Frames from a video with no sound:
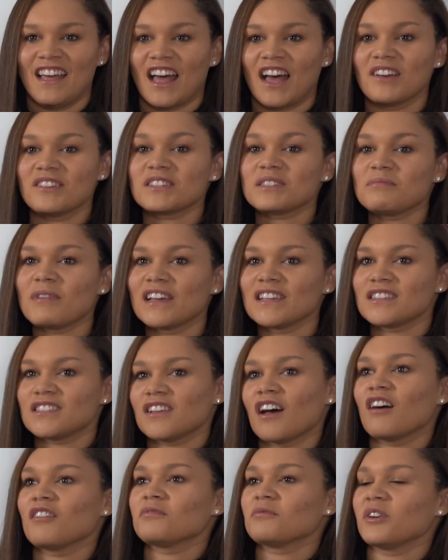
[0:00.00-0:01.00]
That was my
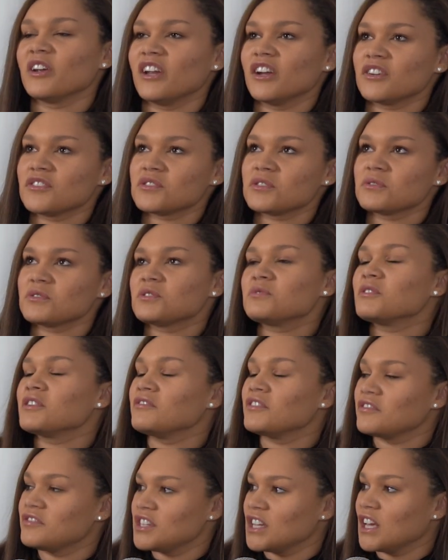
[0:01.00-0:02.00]
sophomore year, so it was
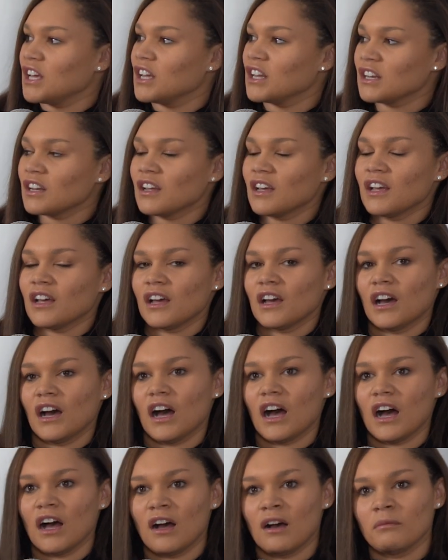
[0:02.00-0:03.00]
2015. Okay.
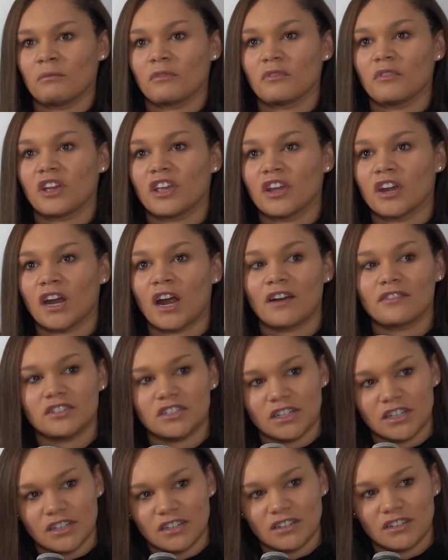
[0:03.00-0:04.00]
A year
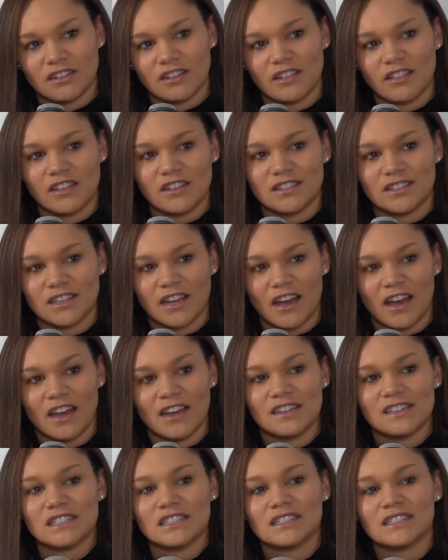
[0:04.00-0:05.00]
after these
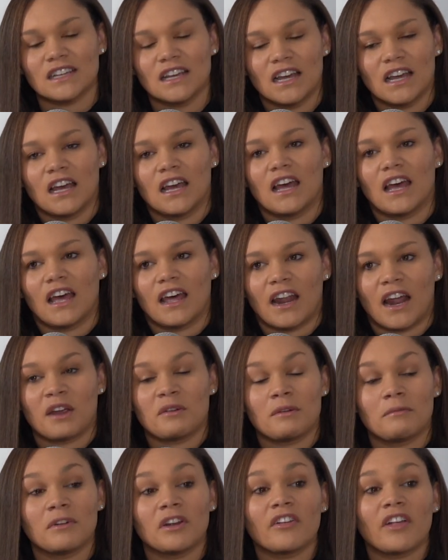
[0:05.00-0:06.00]
guys. And I
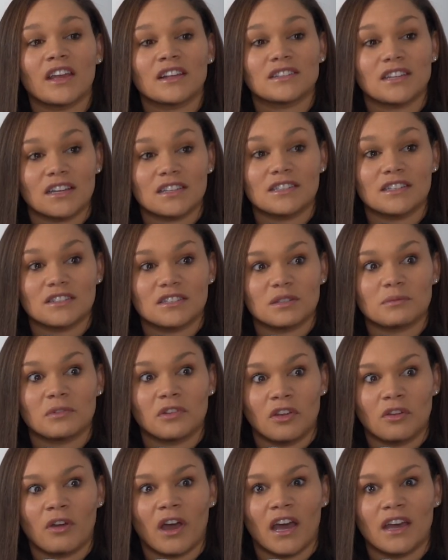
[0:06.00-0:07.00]
remember, like, texting some of
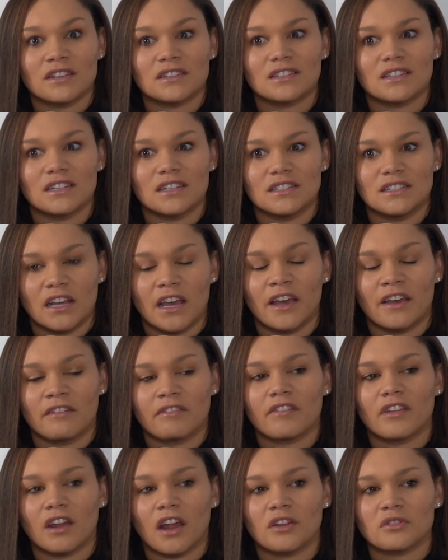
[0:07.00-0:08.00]
you guys the day
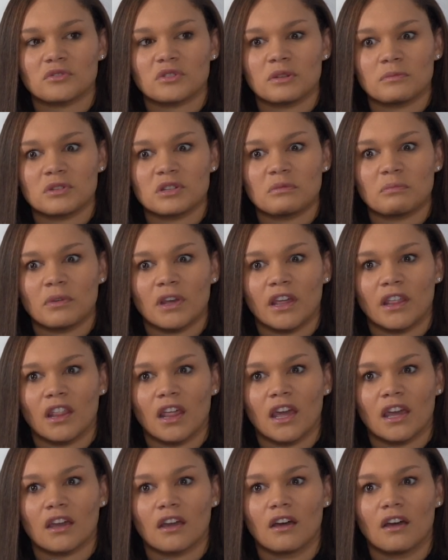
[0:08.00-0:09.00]
of the national championship being
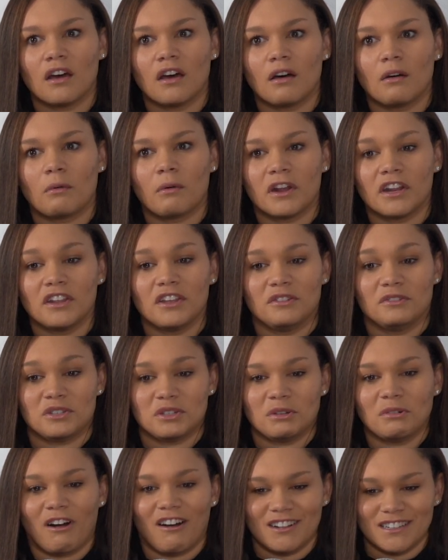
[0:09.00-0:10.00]
like, what do you
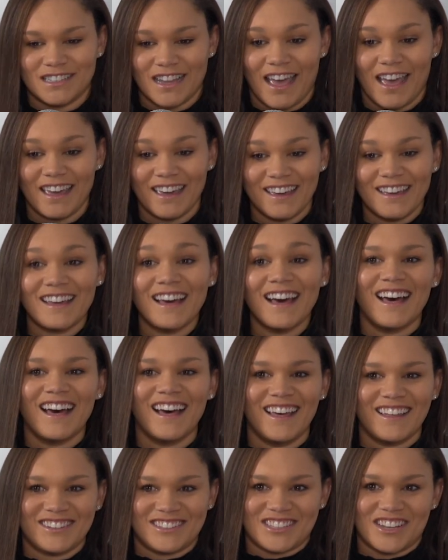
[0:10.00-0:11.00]
do all day?
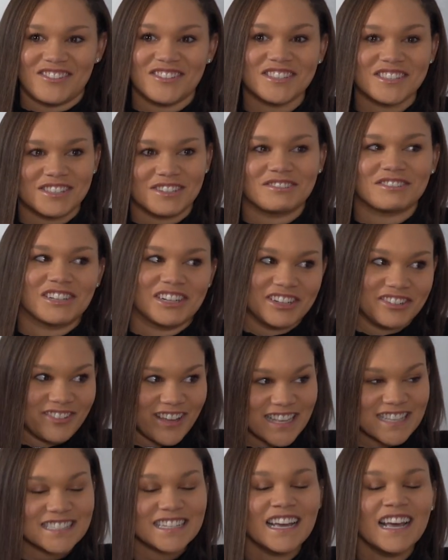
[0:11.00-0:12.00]
So I was so
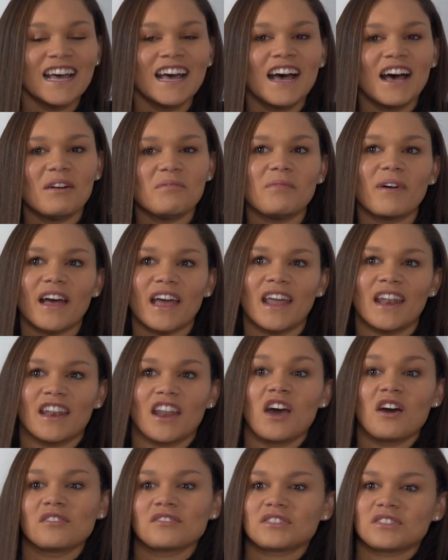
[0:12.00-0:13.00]
nervous. But
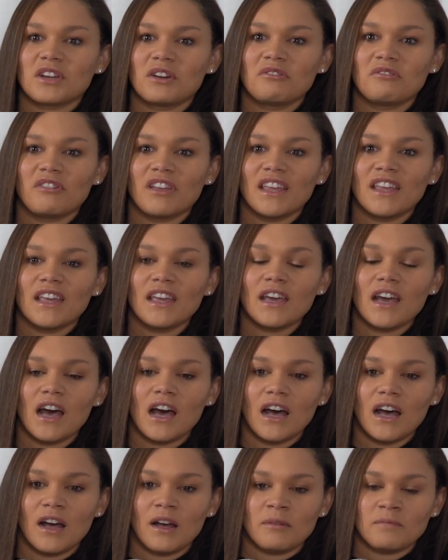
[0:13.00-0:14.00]
no, so we,
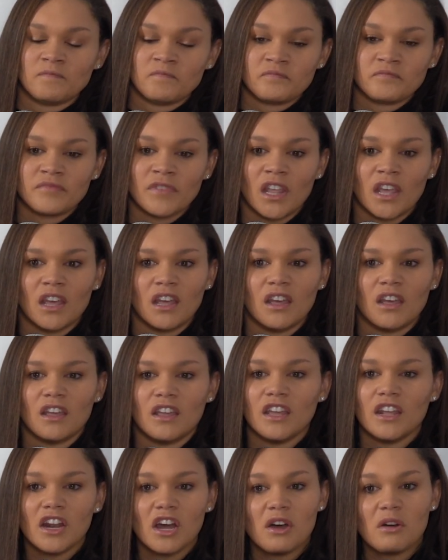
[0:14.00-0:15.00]

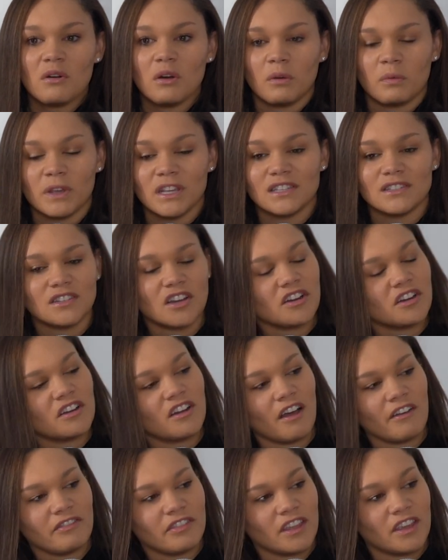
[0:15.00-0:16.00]
we started
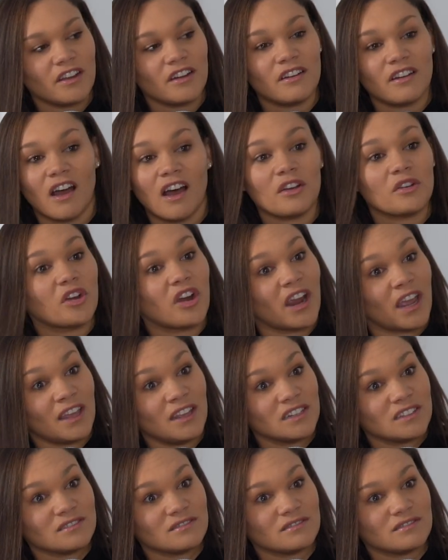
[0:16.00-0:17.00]
off the year not
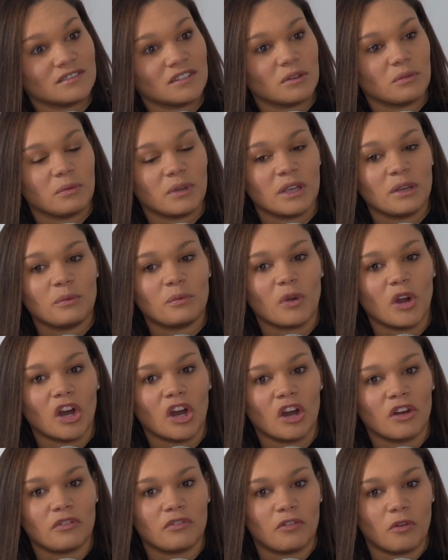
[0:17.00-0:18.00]
great. We
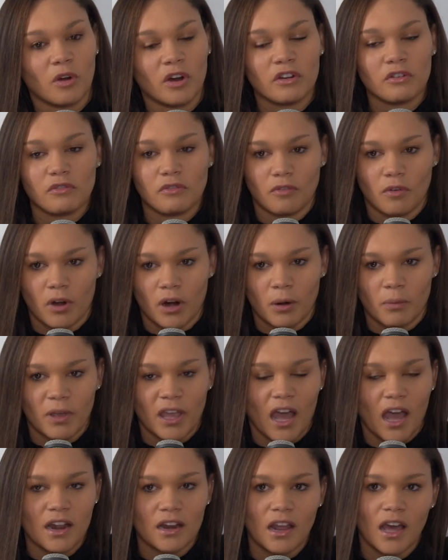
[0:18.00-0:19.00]
were 4-4. We
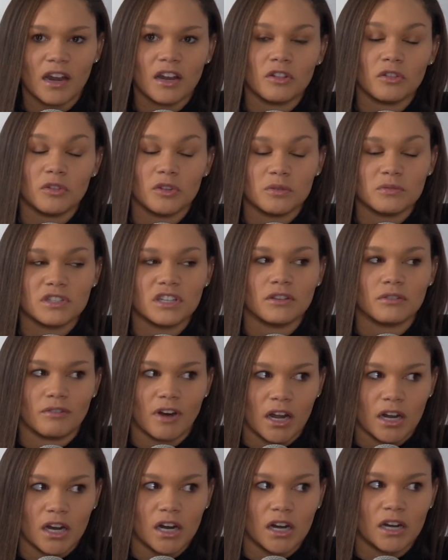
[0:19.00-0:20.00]
hadn't had a losing
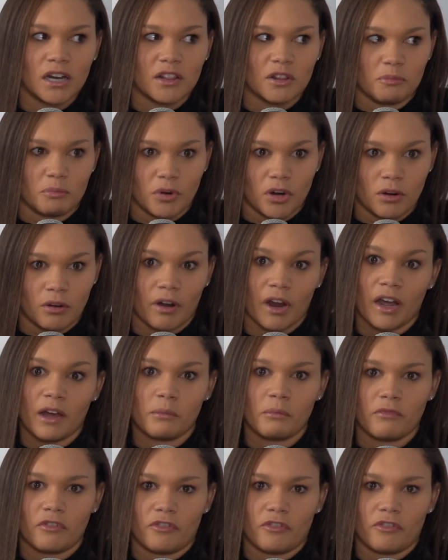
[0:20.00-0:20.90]
record in the program